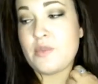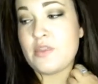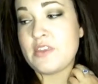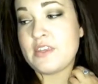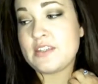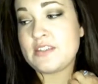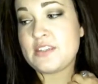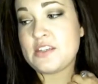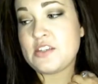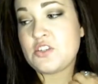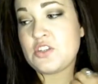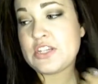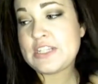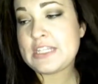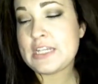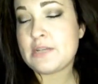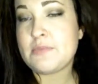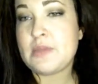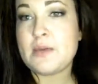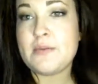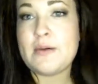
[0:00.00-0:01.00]
This is just
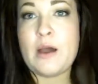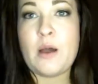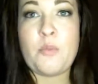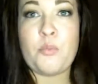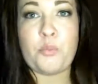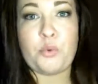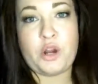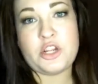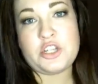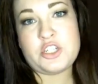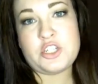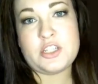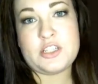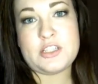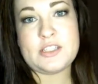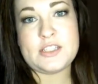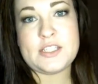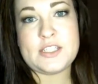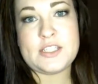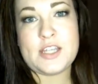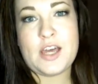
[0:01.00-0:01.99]
going to be about
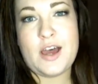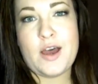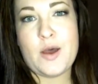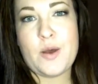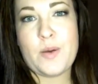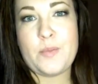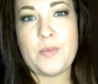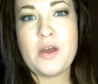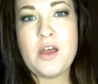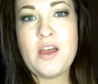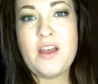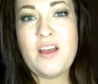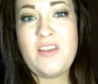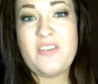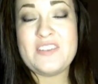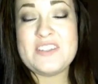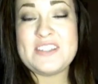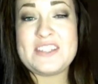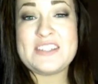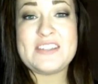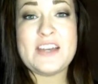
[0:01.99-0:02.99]
brushes.
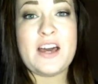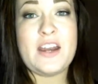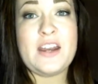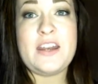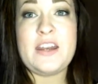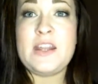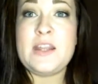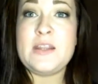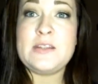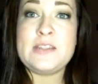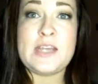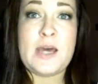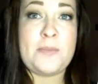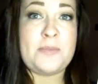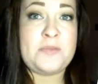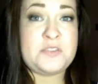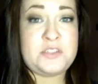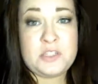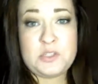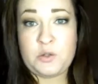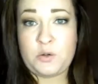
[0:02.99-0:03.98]
This is not an
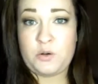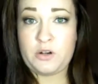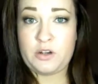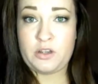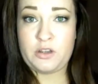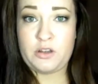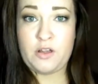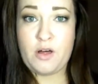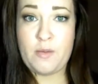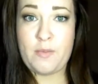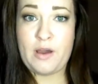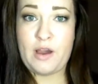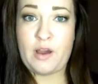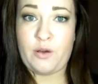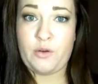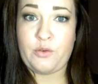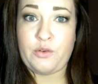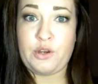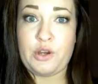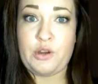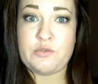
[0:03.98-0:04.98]
in-depth tutorial
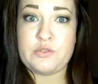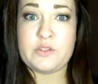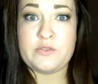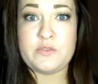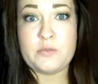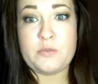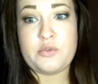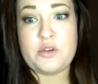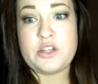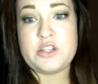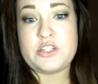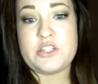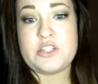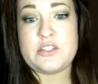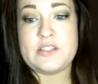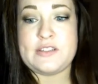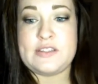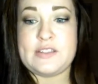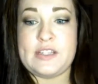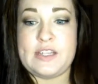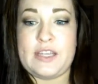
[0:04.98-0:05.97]
about, different
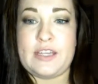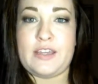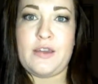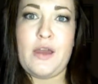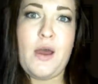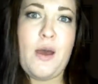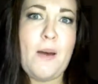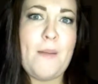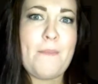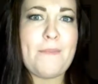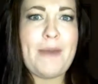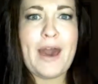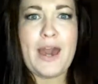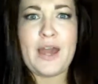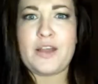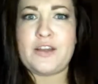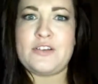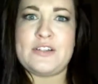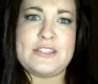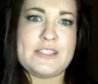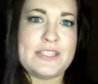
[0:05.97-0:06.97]
brushes like
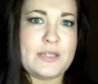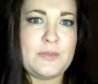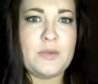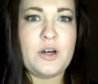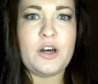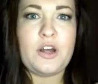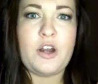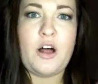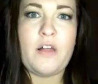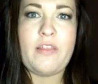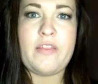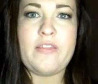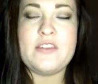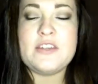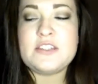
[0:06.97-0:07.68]
MAC and Sigma and all that.